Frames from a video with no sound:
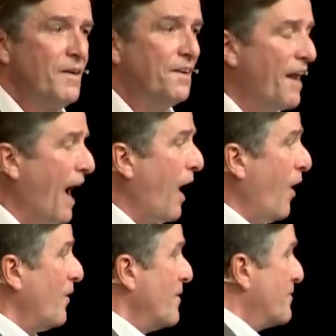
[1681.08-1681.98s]
And
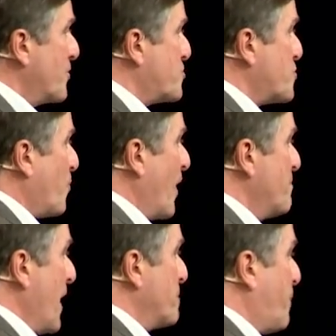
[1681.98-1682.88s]
now there's this one
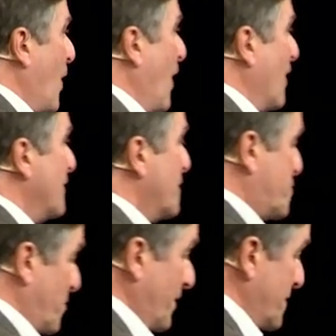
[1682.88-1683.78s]
man, Paul.
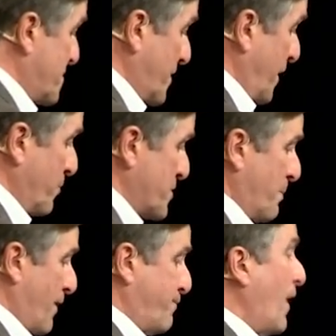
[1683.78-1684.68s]
Historians say he was
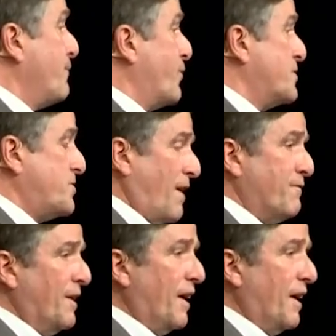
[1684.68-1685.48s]
about five foot seven.